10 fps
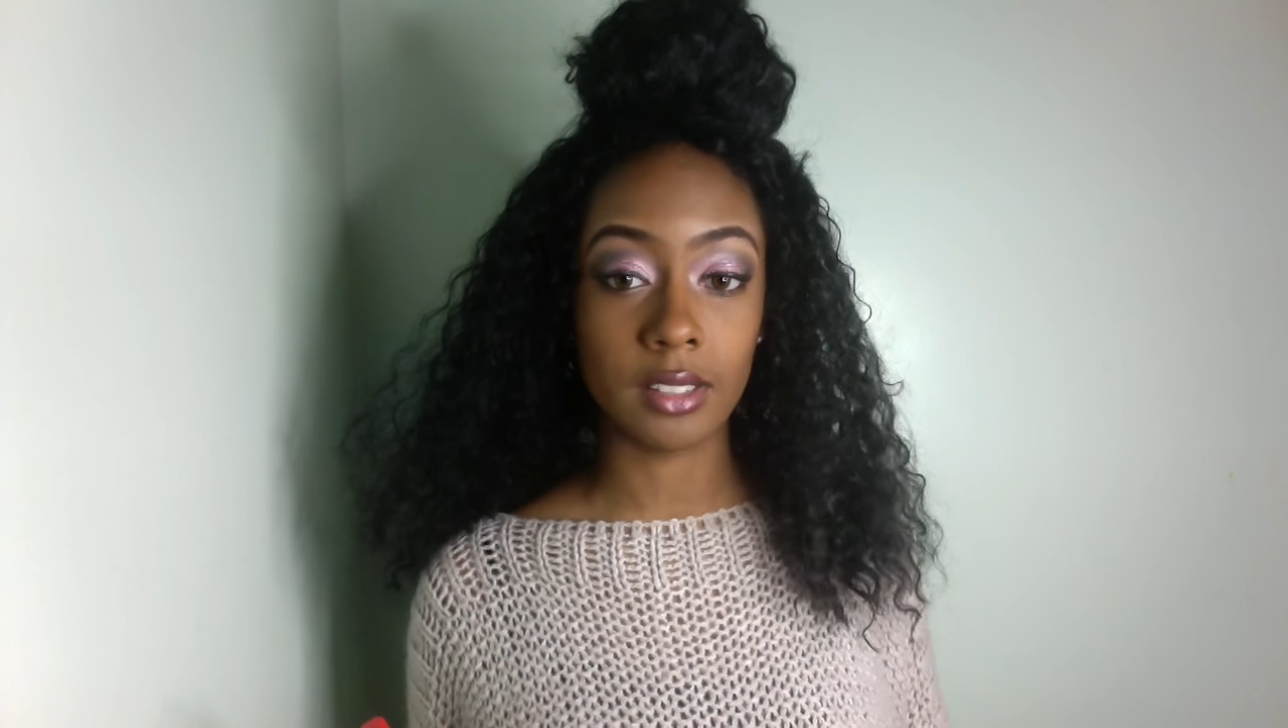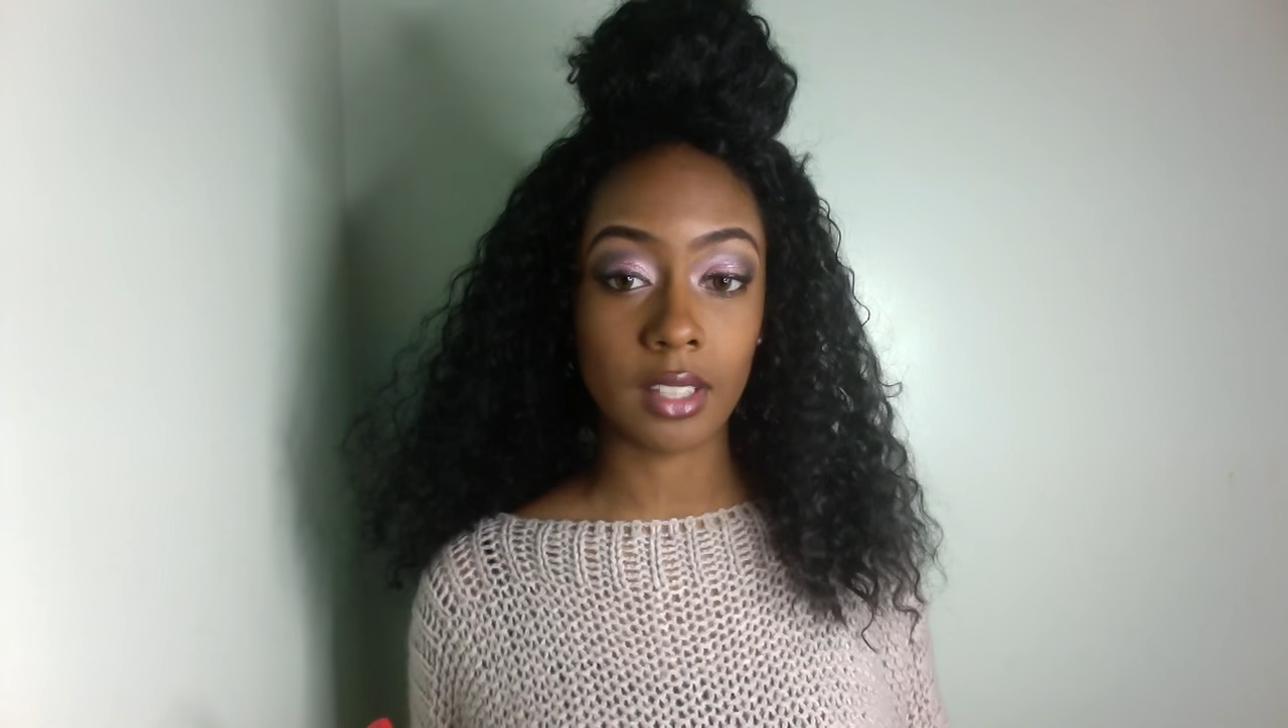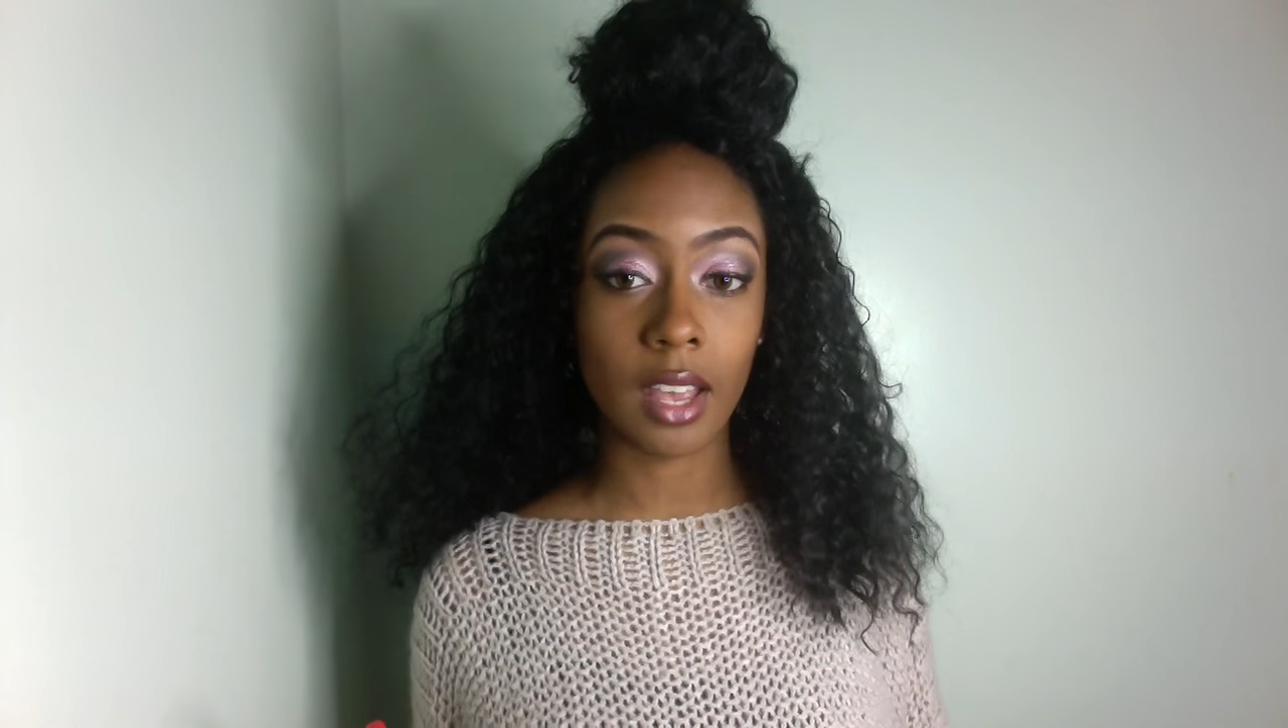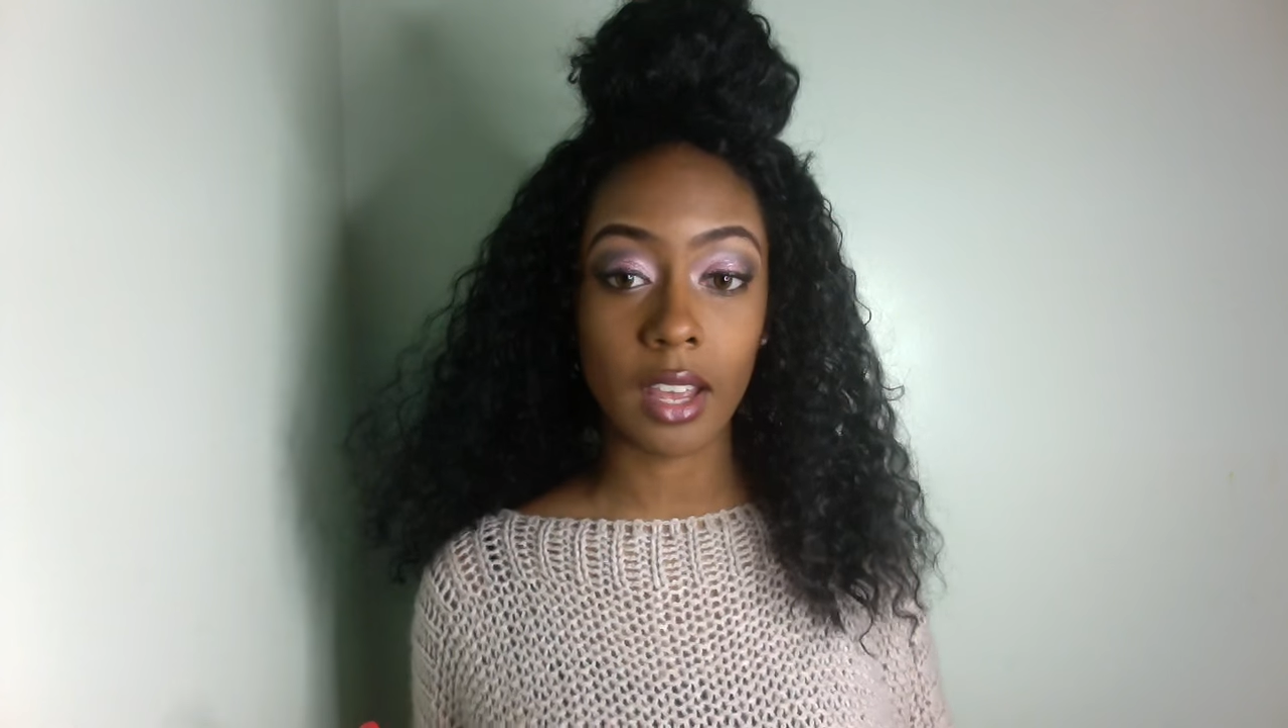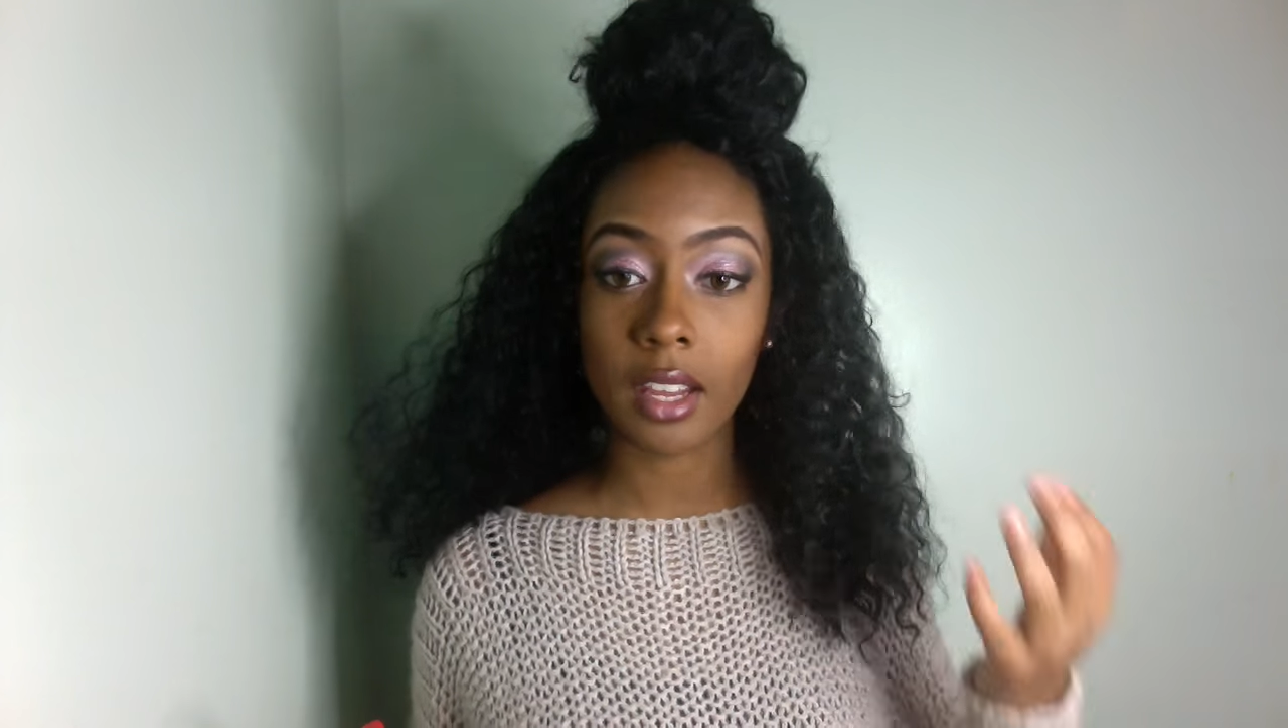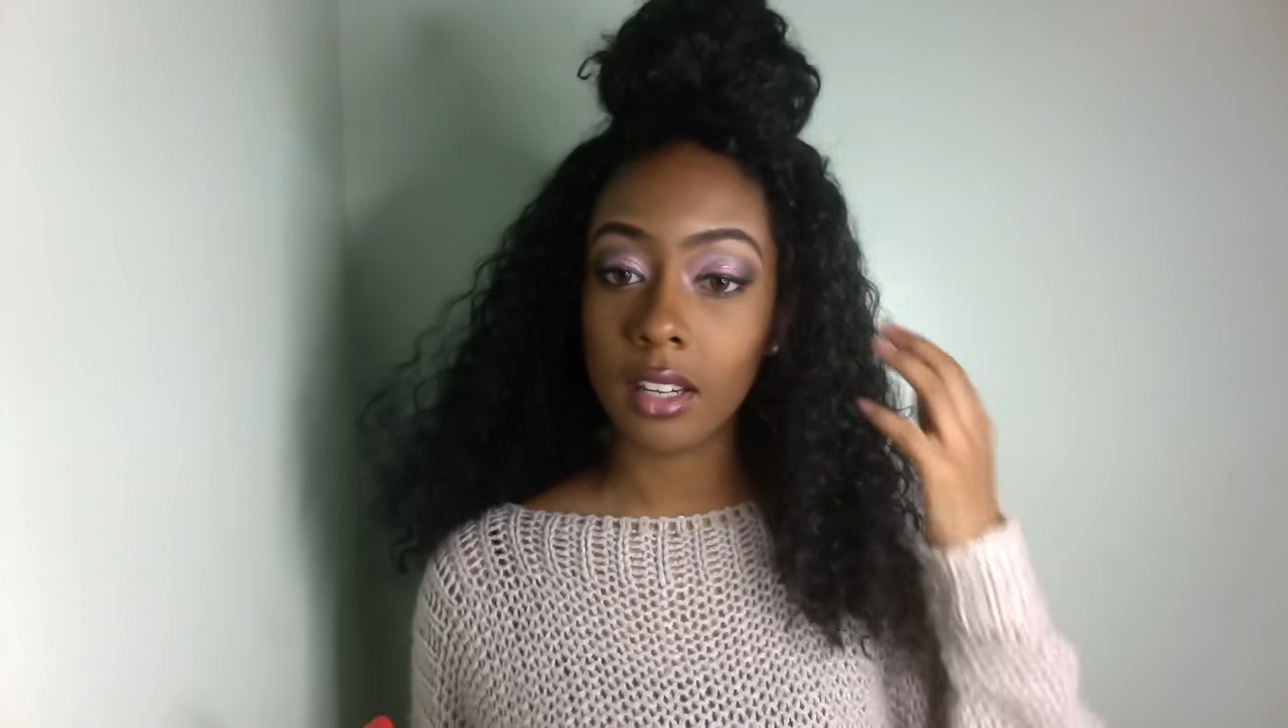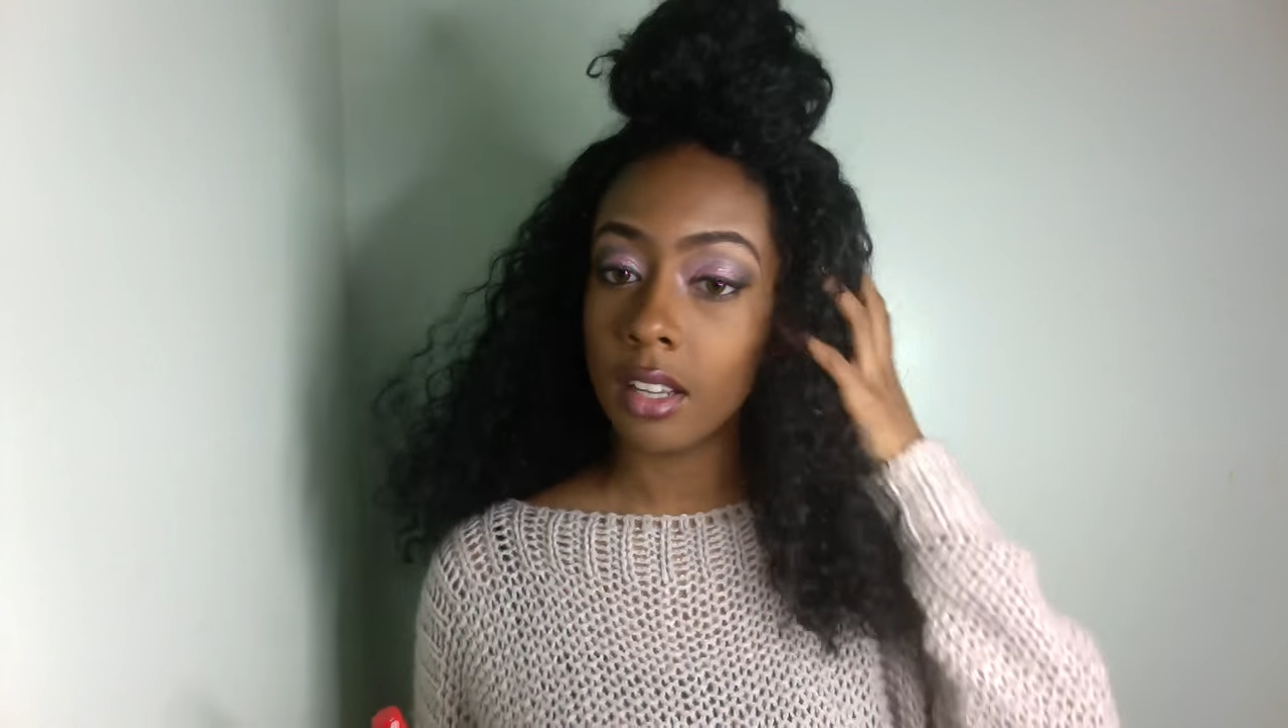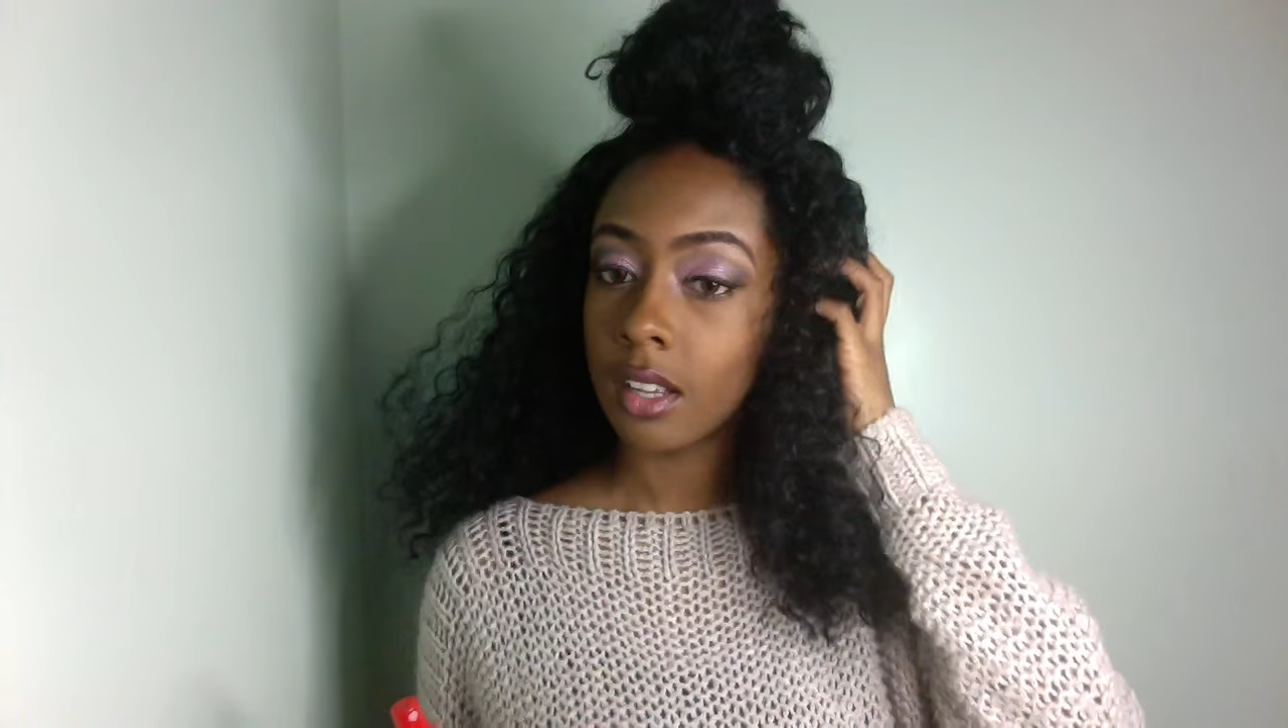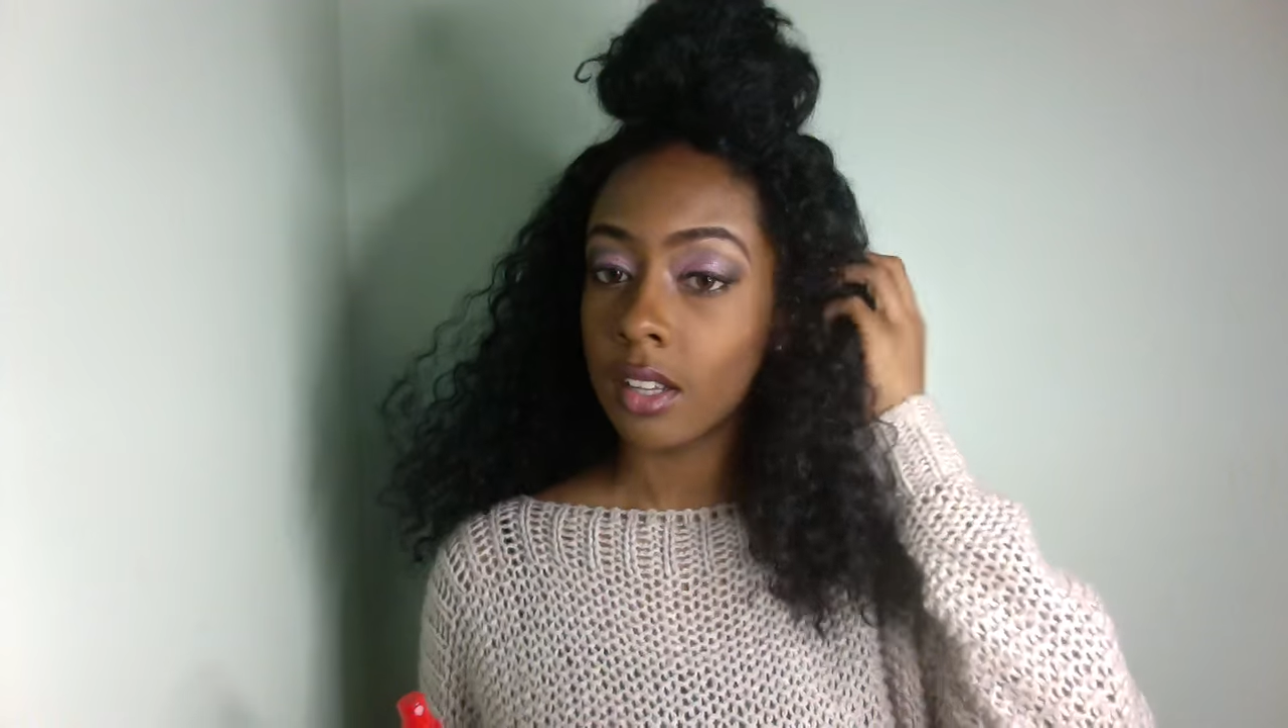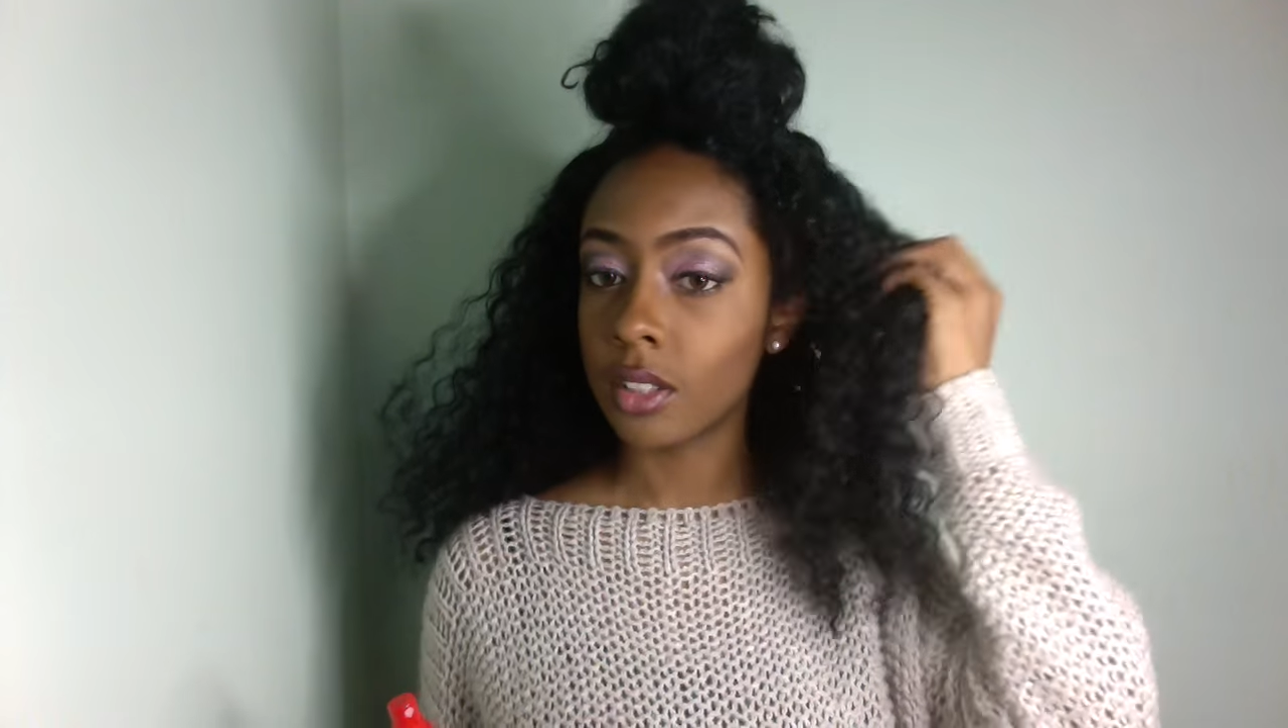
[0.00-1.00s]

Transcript: side,